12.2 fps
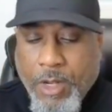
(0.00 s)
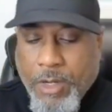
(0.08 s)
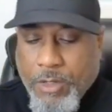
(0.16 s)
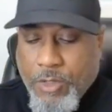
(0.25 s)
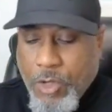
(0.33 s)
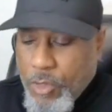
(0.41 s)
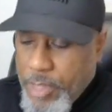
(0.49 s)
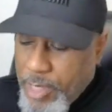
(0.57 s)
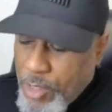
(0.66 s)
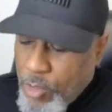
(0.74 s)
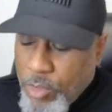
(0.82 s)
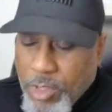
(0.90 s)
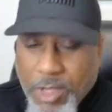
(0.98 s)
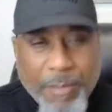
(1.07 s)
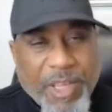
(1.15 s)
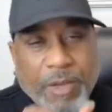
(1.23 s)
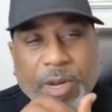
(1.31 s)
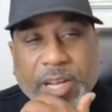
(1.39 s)
So on that note, look, I'm
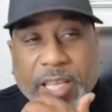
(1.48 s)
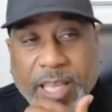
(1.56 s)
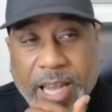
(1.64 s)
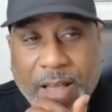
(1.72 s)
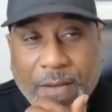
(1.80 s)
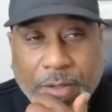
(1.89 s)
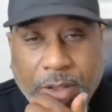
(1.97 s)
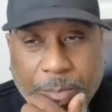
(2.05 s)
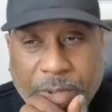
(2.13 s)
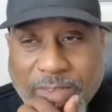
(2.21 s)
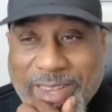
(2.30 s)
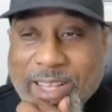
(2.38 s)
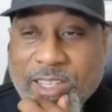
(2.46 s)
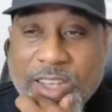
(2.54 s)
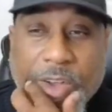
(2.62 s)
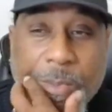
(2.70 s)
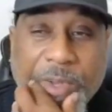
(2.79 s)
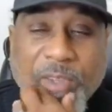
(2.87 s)
going to get ready to get out of here because I could
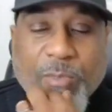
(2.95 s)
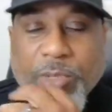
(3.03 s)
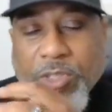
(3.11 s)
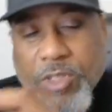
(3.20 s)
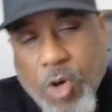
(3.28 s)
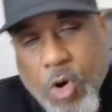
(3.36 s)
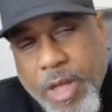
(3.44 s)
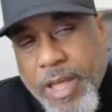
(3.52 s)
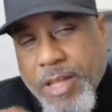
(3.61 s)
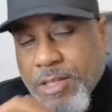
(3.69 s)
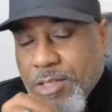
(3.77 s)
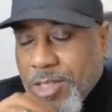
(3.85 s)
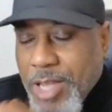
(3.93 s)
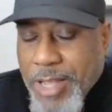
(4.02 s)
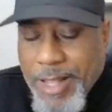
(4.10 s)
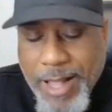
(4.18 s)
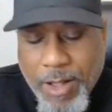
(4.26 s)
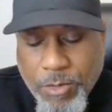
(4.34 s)
talk about this, but go ahead,
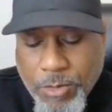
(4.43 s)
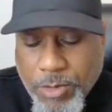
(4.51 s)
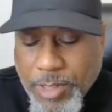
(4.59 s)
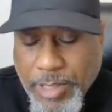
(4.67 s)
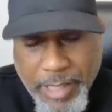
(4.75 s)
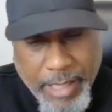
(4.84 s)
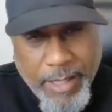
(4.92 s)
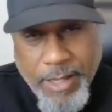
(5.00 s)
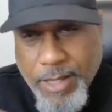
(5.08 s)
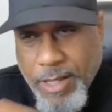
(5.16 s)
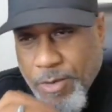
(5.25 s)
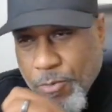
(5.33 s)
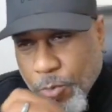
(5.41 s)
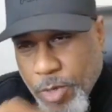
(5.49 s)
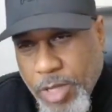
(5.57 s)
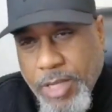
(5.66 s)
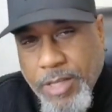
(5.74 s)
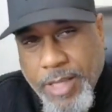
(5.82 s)
check out the link and
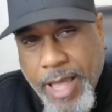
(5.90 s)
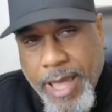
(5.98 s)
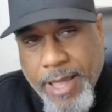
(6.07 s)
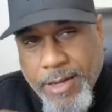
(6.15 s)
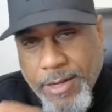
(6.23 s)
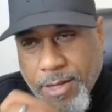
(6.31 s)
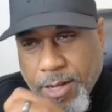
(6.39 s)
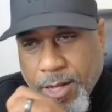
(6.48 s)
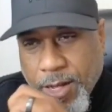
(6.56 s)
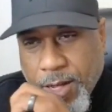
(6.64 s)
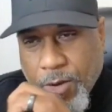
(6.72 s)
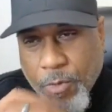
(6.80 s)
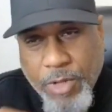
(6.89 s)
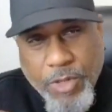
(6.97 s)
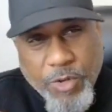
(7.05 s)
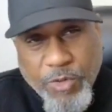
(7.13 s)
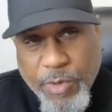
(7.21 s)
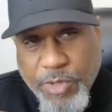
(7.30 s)
read that, read
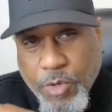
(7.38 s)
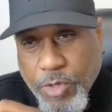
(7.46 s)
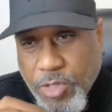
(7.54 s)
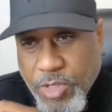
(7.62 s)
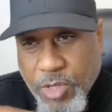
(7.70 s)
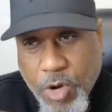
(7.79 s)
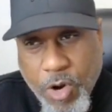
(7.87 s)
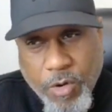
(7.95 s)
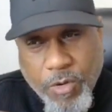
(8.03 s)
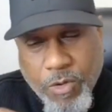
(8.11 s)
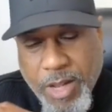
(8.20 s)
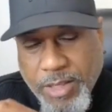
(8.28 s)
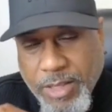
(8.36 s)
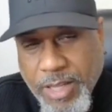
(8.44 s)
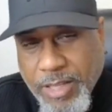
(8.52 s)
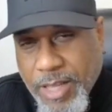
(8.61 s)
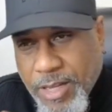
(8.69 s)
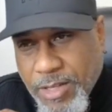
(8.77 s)
those resources and article. I
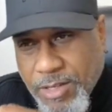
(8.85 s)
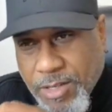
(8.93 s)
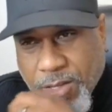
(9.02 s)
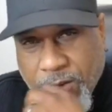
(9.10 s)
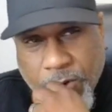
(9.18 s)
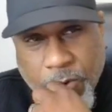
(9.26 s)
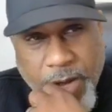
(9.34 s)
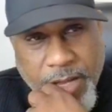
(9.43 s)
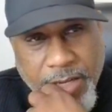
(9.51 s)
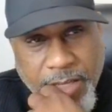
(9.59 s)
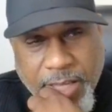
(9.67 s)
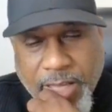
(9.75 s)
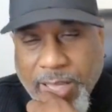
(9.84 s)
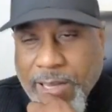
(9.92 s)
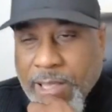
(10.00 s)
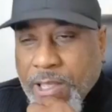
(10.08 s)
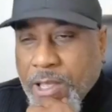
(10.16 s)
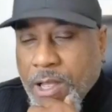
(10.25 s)
think that it's a great lead.
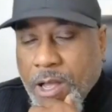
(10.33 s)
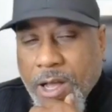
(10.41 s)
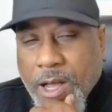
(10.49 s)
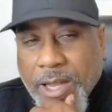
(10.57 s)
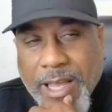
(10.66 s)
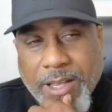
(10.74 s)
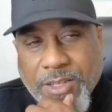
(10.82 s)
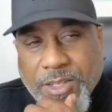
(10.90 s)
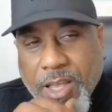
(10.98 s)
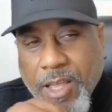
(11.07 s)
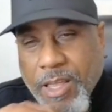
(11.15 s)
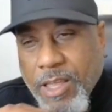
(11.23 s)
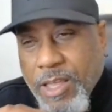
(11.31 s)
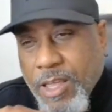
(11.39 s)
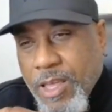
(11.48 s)
Like I say,